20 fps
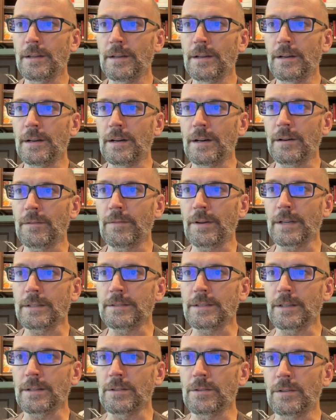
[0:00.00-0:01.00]
Uh,
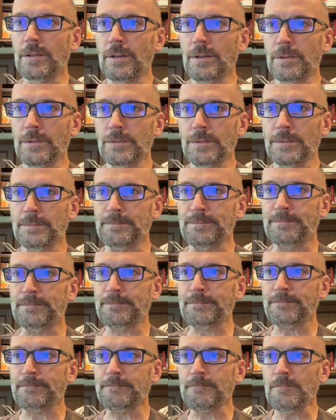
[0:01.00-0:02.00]
fasting glucose.
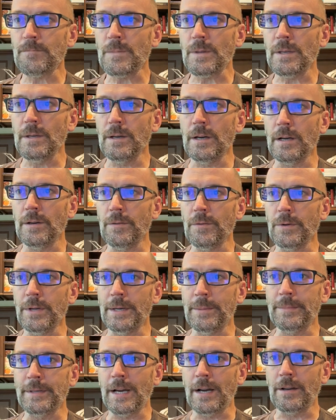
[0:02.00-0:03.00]
Uh, if we
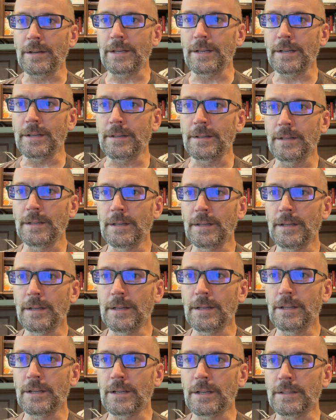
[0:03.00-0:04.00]
come down here,
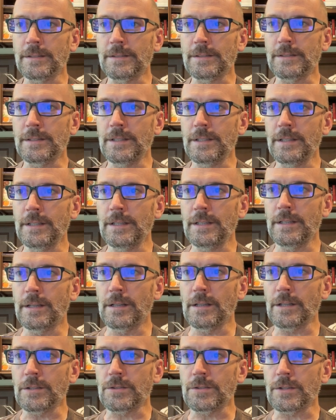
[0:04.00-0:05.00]
you're going to see
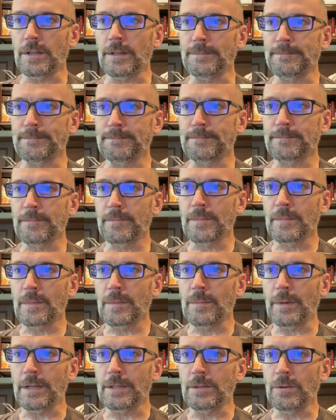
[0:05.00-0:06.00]
cholesterol.
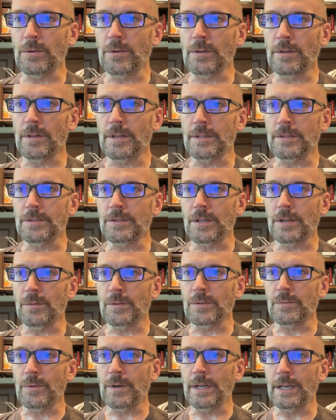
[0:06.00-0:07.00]
My total cholesterol
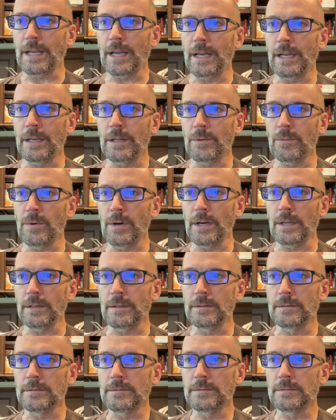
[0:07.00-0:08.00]
was one
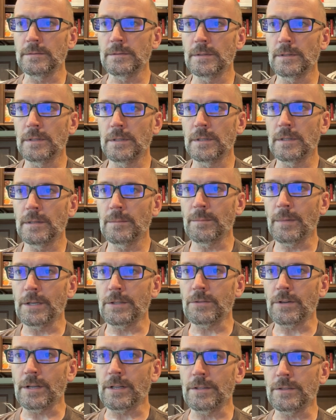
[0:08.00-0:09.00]
eighty-one. My
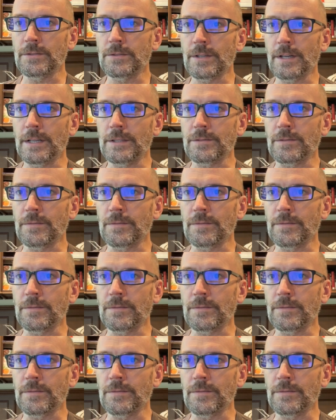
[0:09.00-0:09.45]
triglycerides are